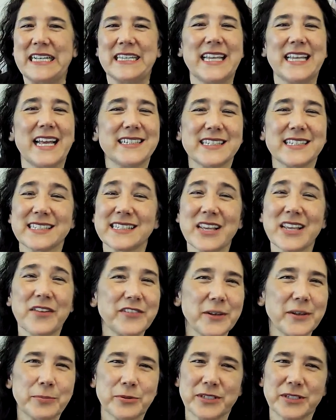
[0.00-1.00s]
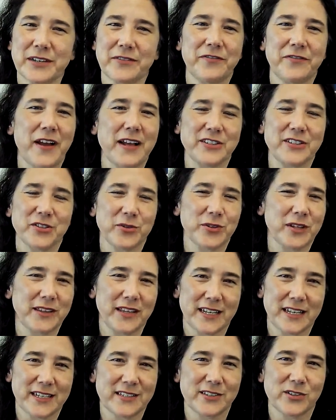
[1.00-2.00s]
That's 70% faster than
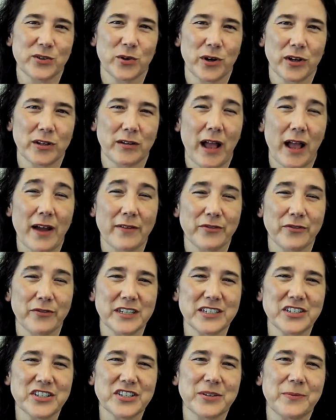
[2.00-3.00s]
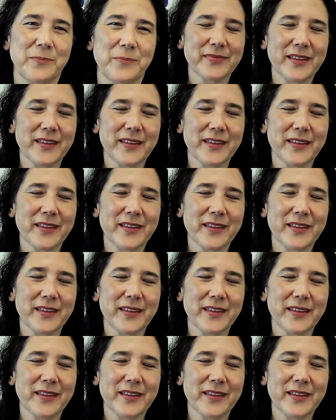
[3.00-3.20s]
the historical average.